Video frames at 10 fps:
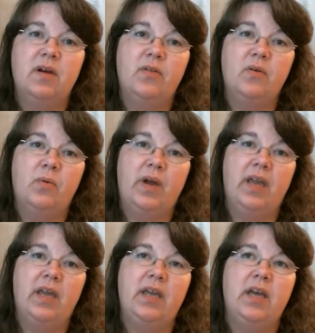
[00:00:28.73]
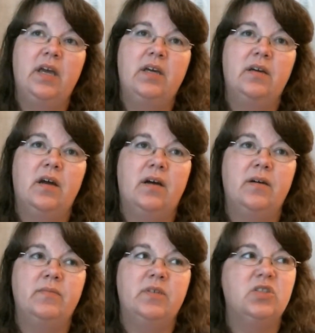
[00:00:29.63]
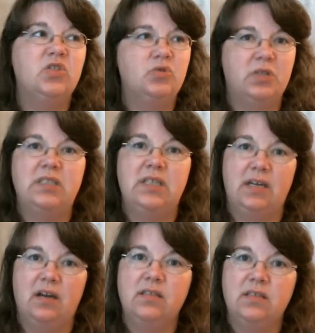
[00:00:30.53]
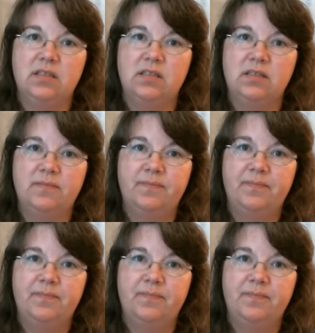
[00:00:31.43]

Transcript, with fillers: other way um, constricting us